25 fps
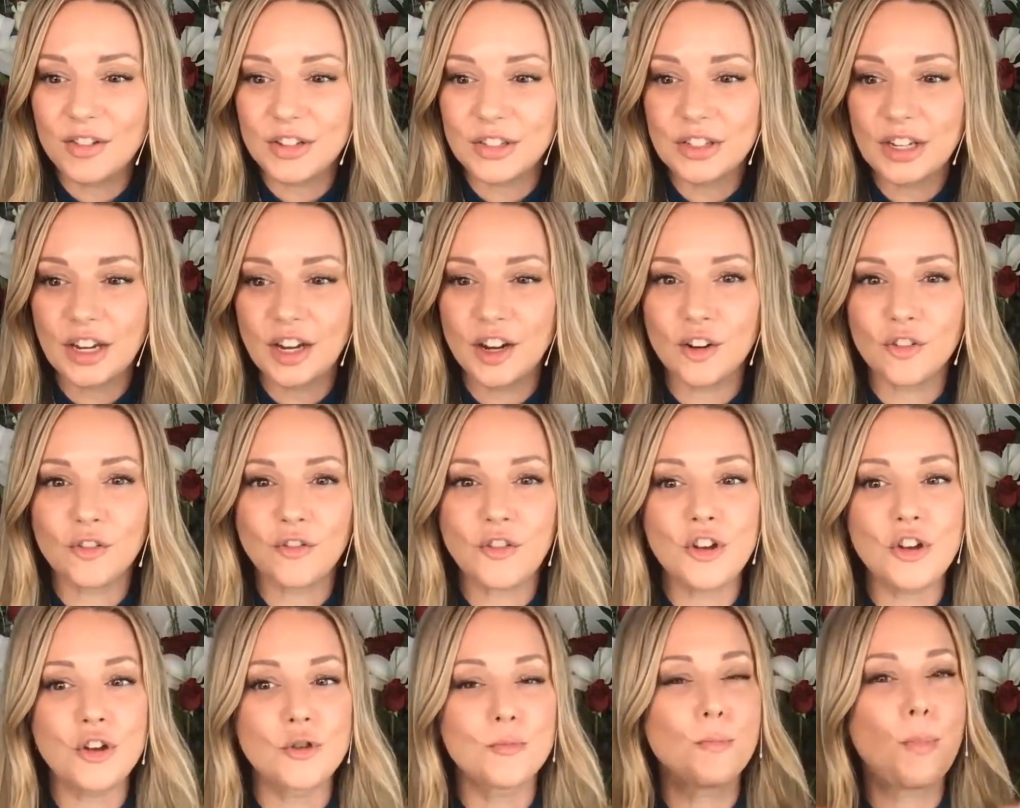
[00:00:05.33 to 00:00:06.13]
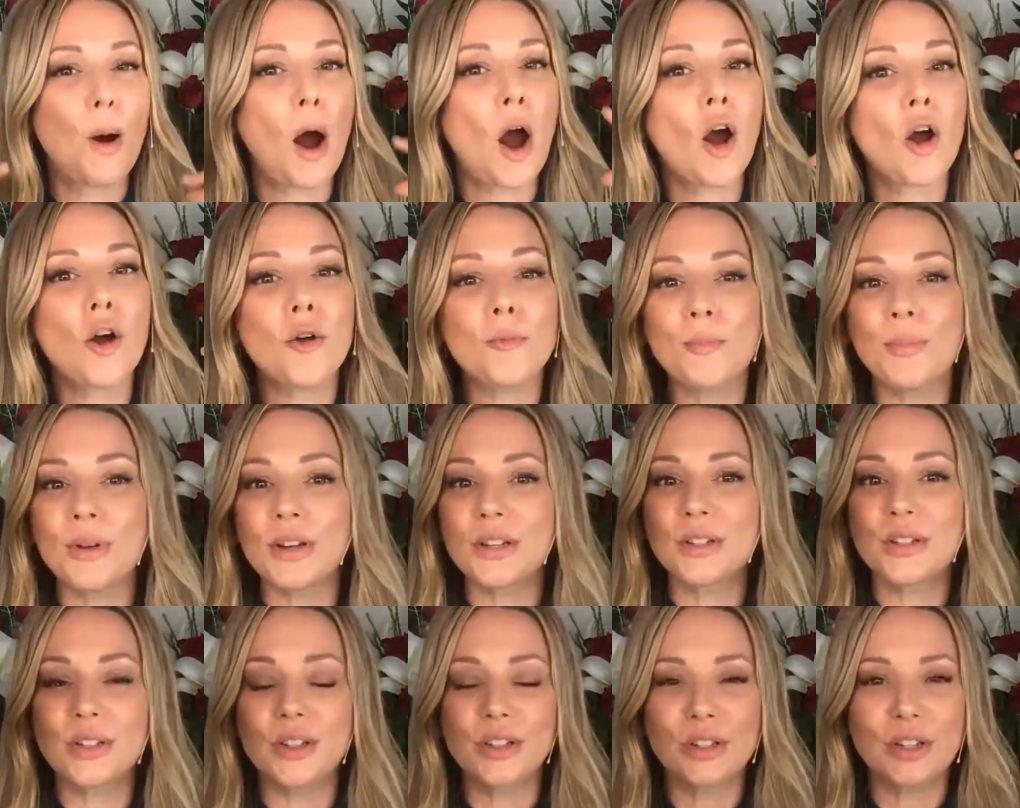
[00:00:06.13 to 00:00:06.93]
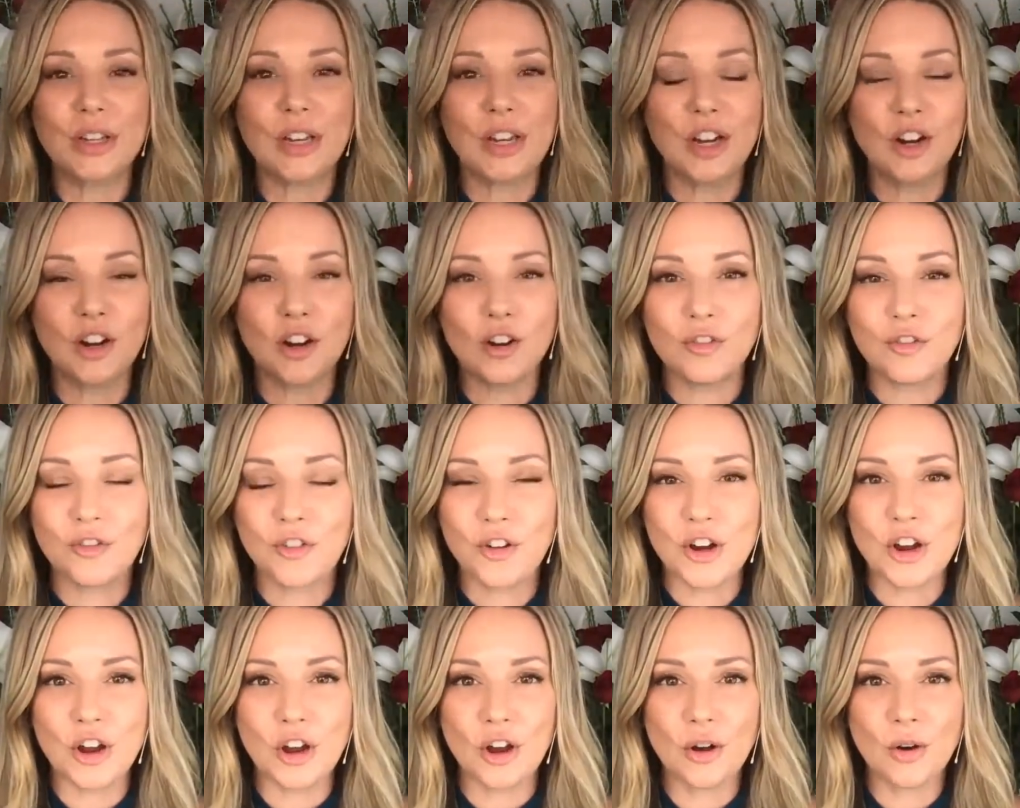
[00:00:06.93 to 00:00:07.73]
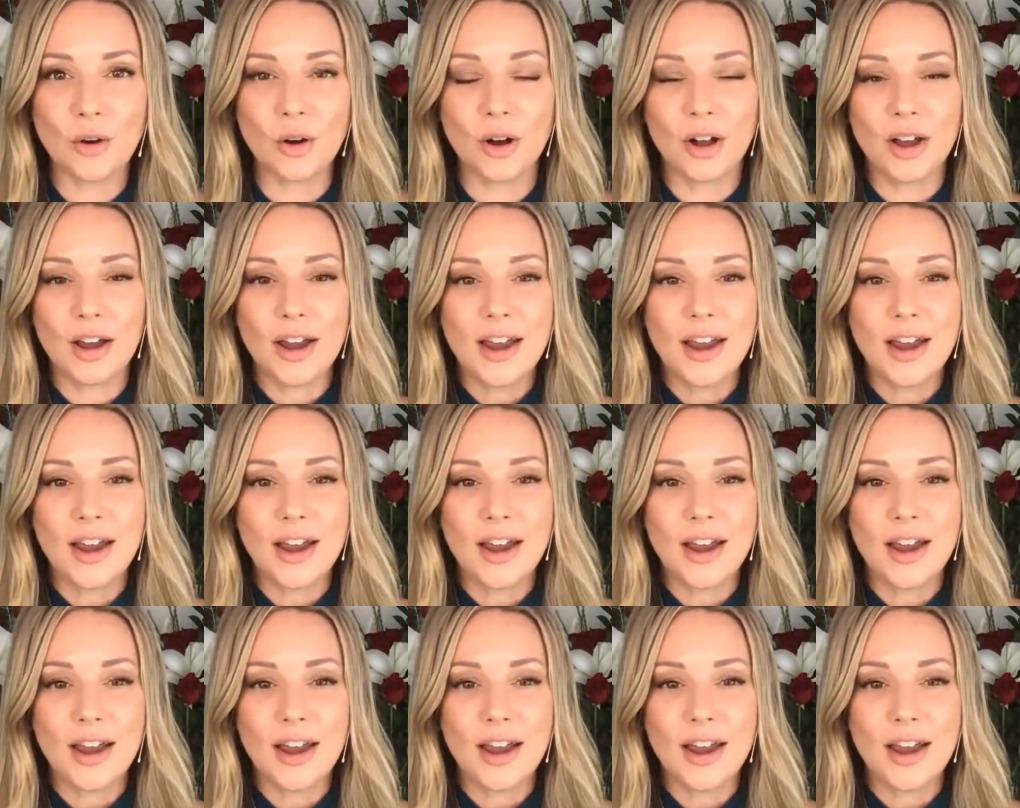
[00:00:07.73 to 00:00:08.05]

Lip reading: is here for you. Purpose is here for you.